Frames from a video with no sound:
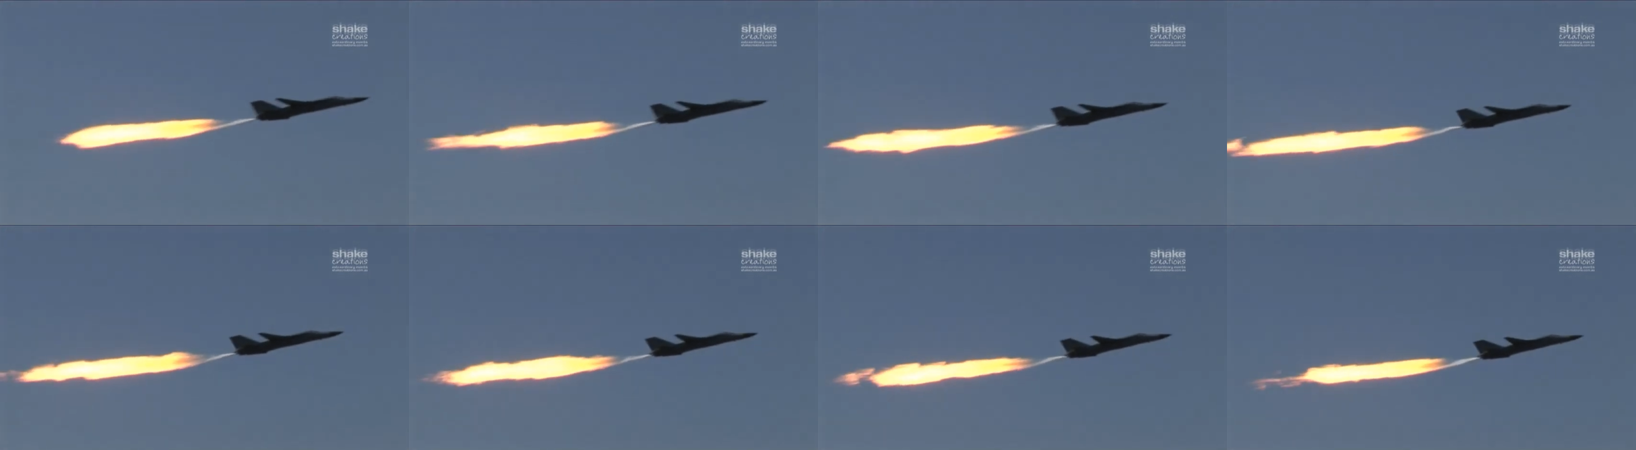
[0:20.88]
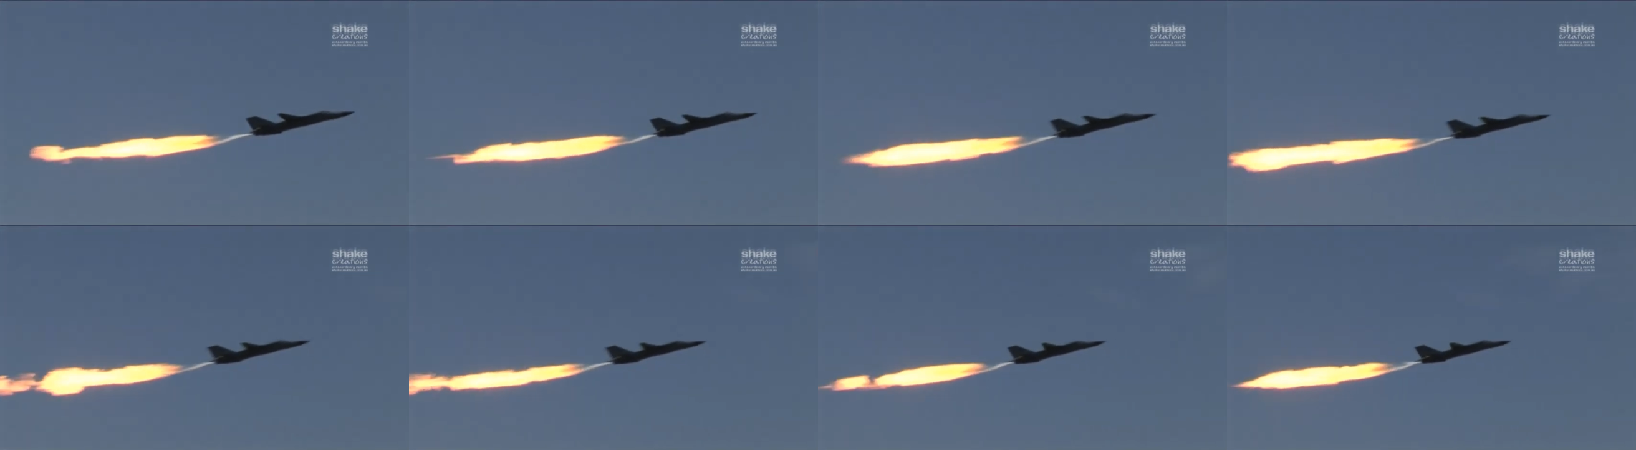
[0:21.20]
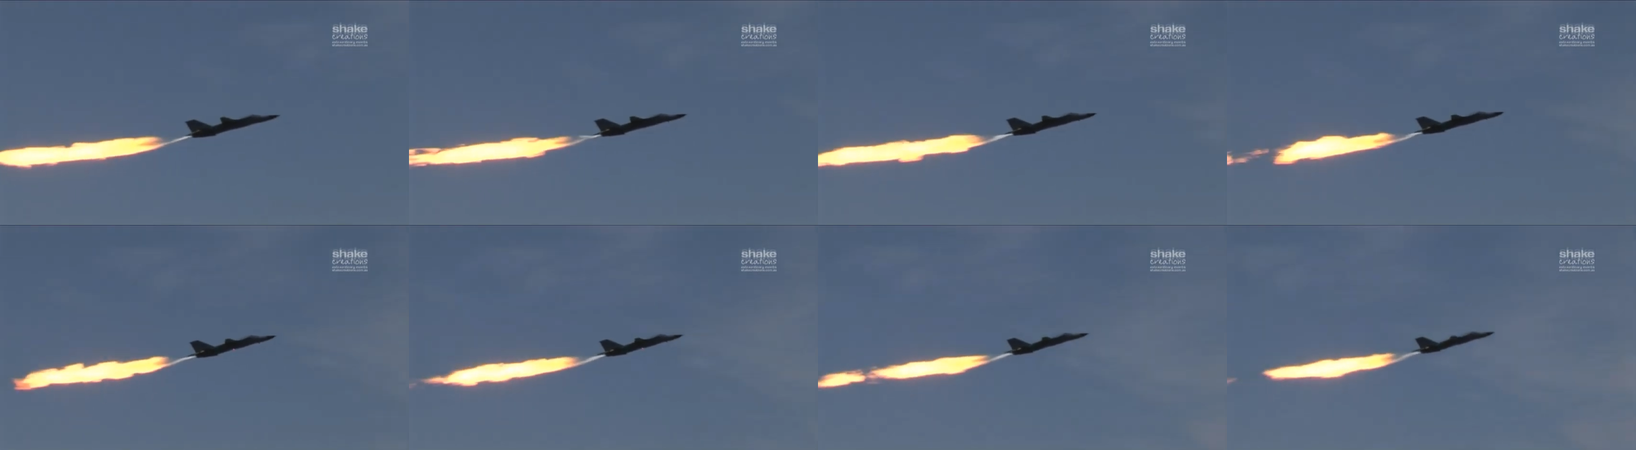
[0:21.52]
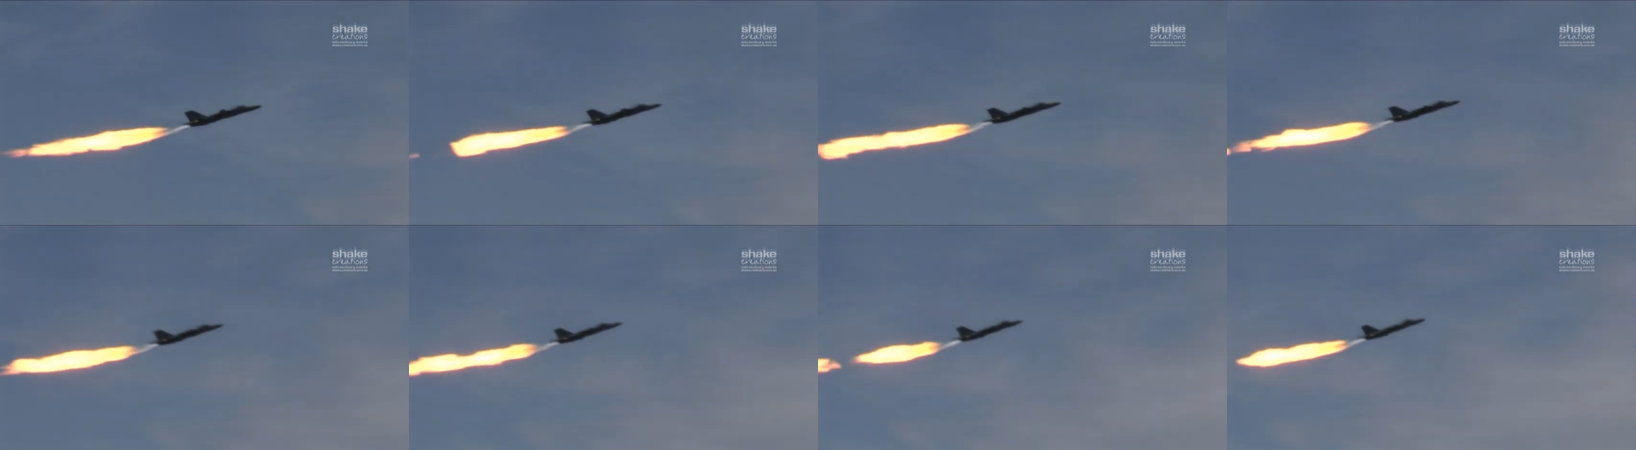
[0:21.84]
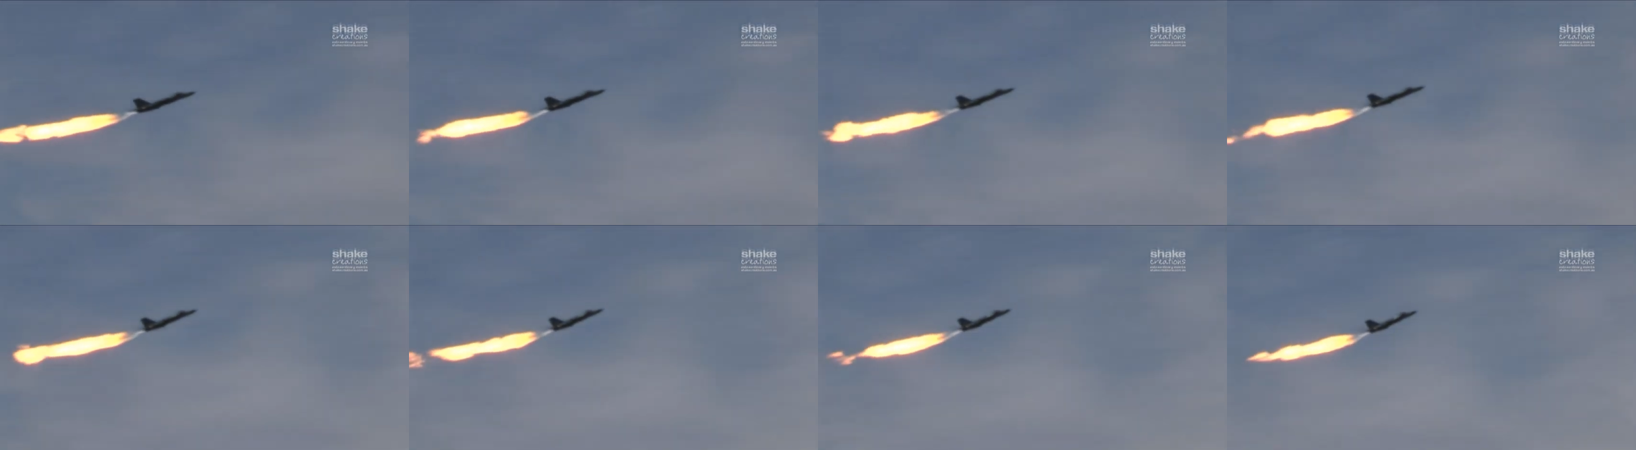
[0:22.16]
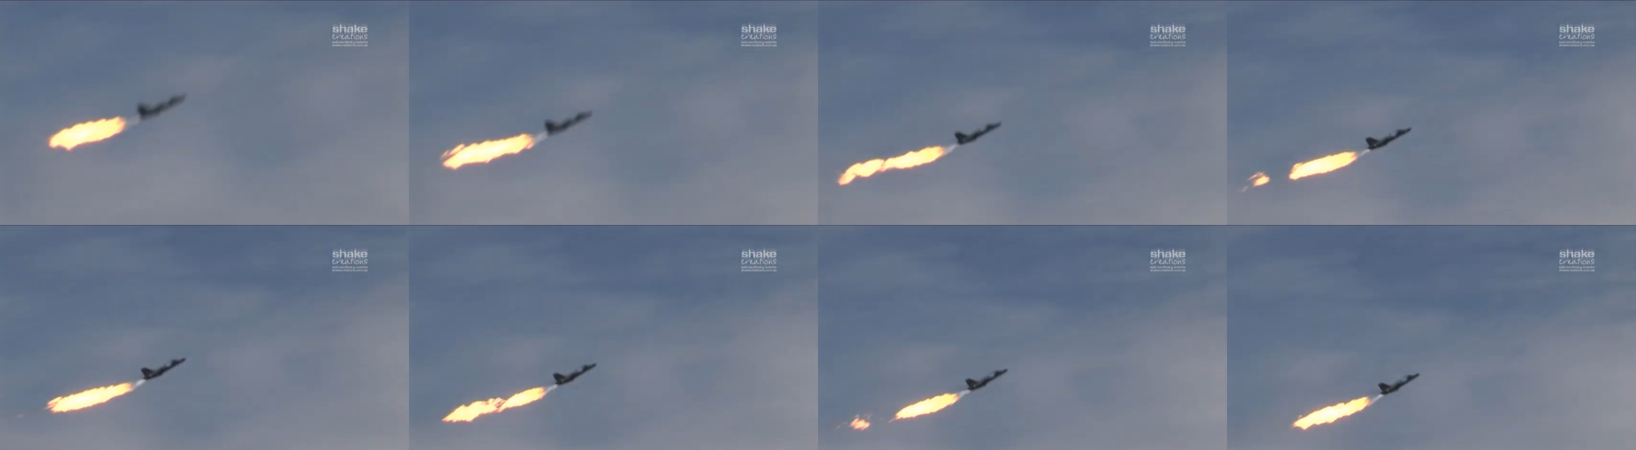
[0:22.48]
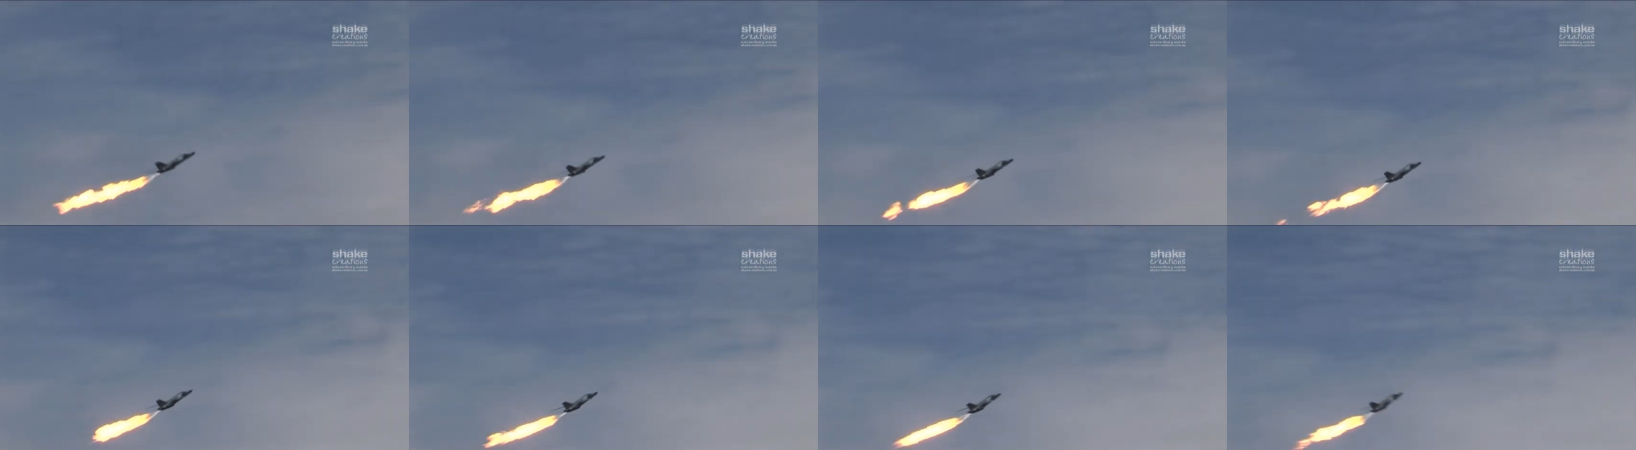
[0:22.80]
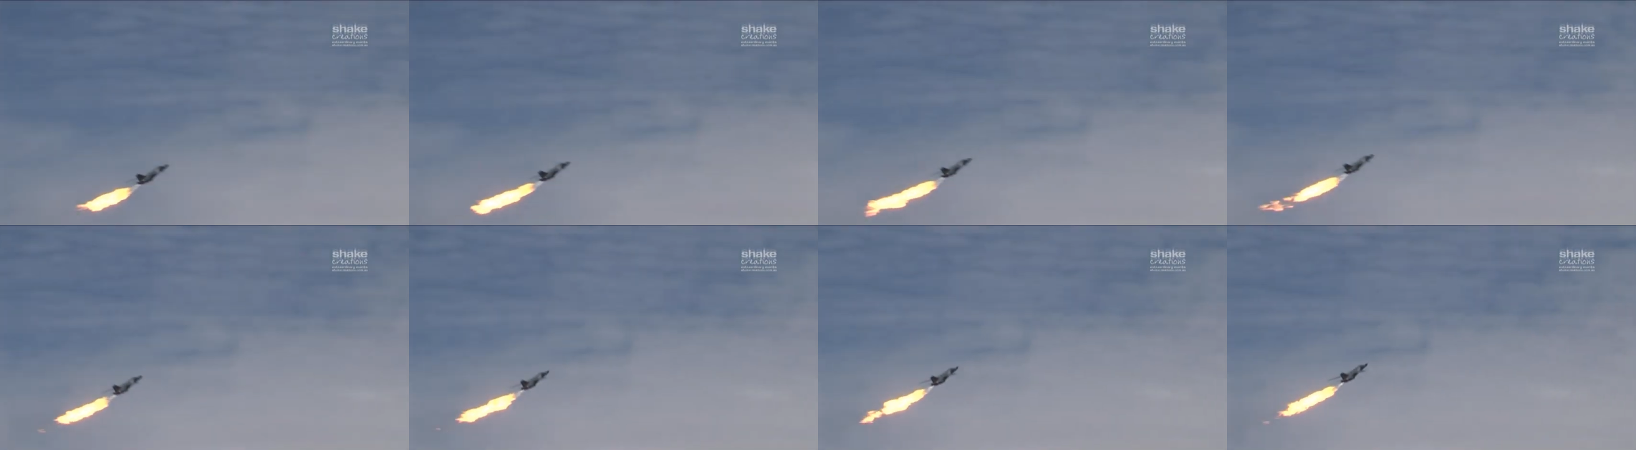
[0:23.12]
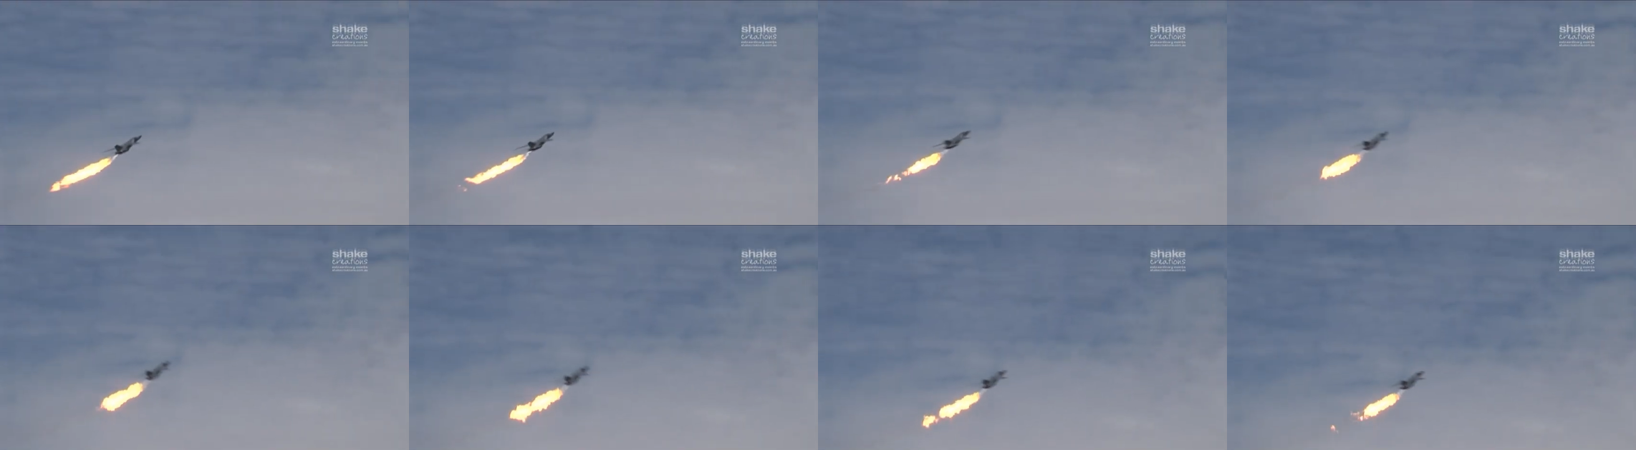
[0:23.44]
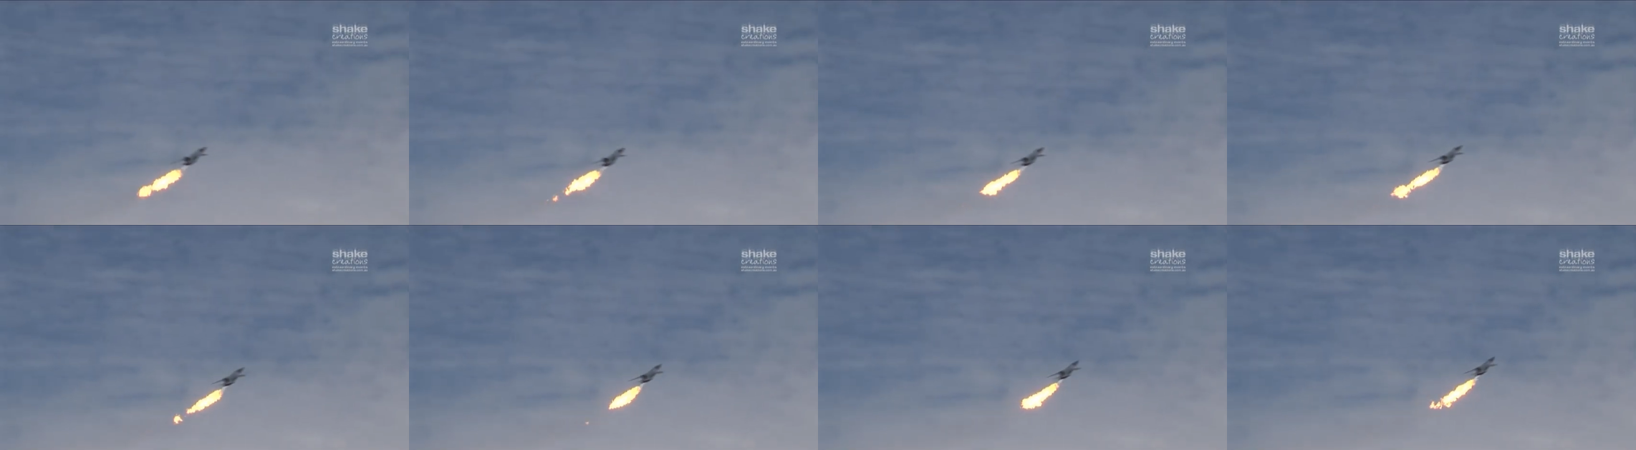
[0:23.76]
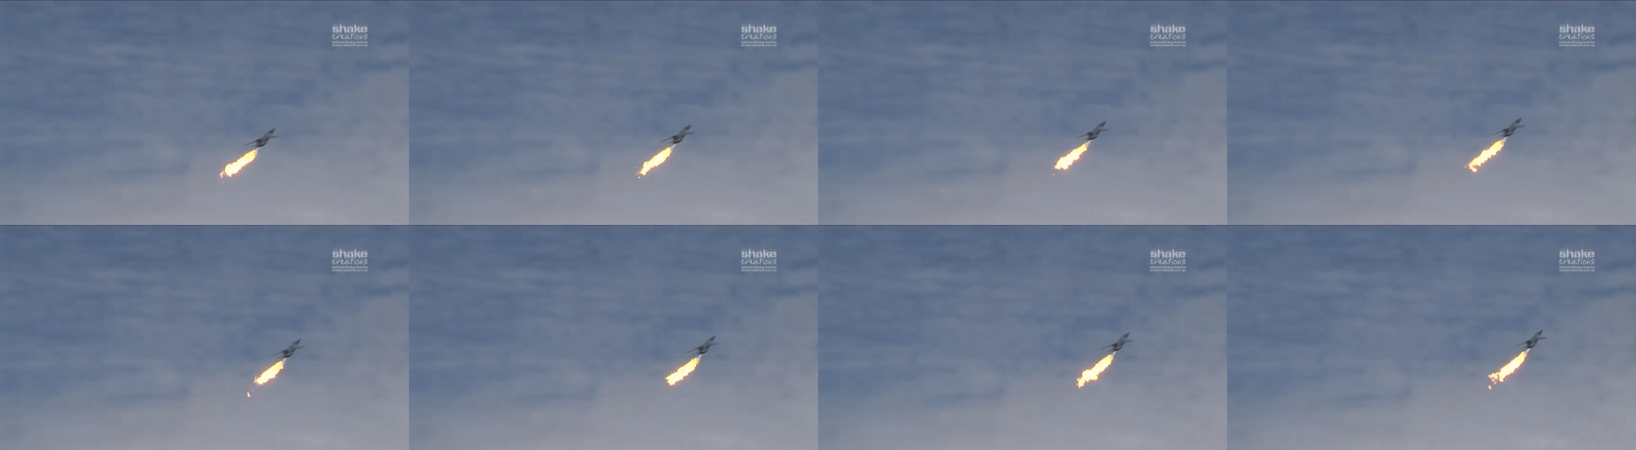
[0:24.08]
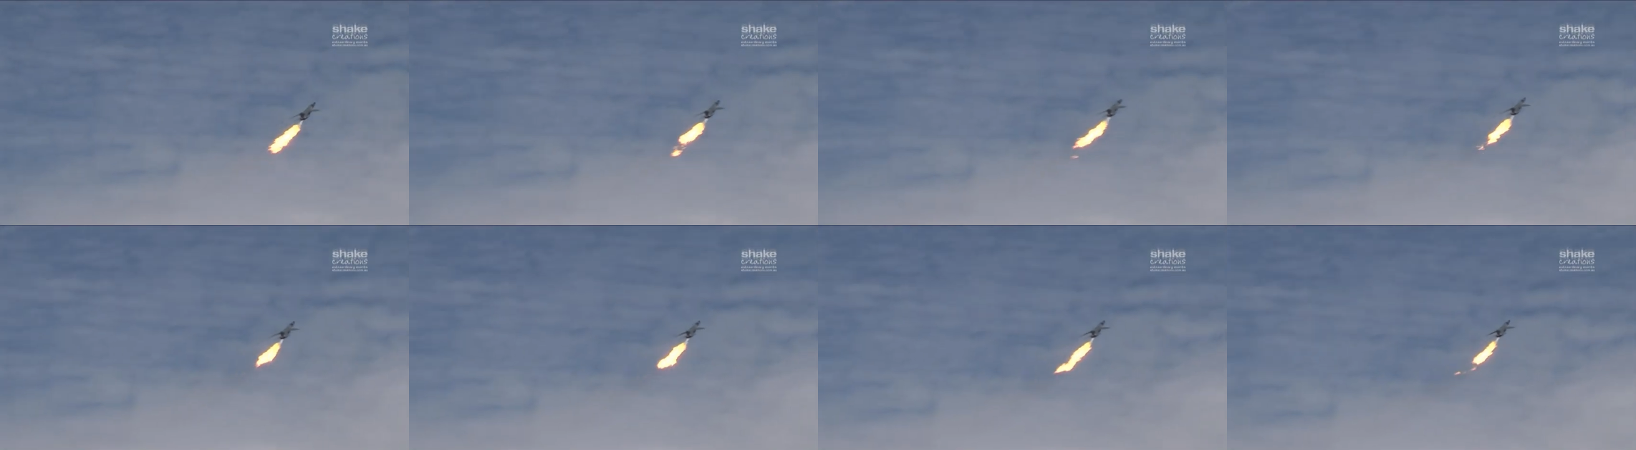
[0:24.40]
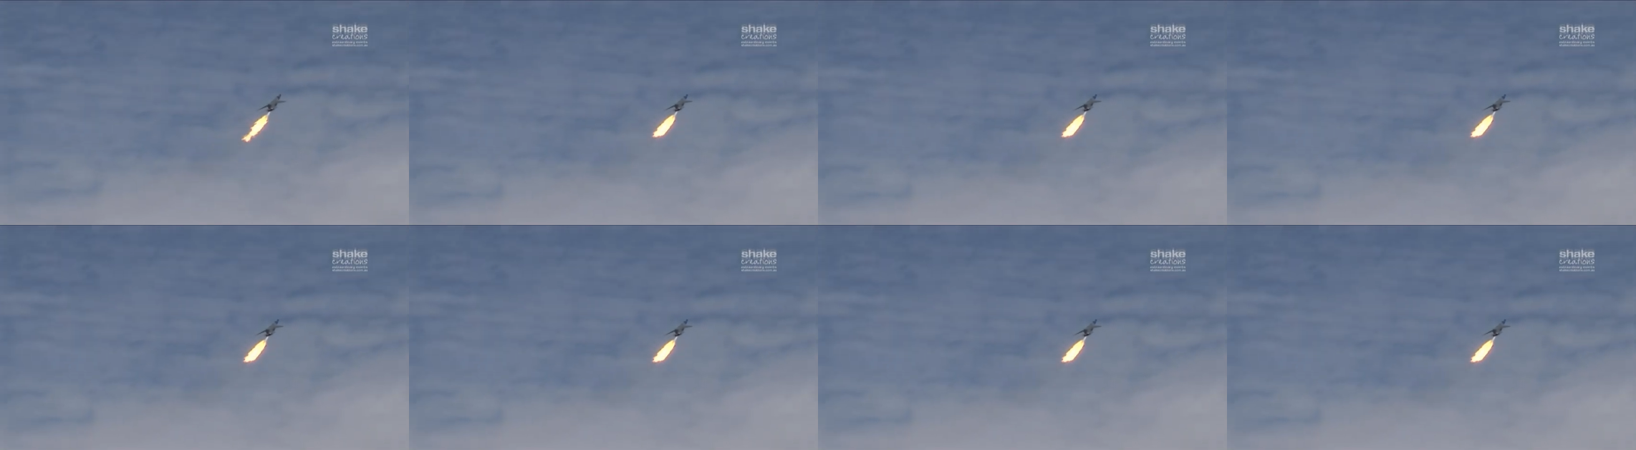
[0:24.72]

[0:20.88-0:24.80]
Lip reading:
[unreadable: no face in view]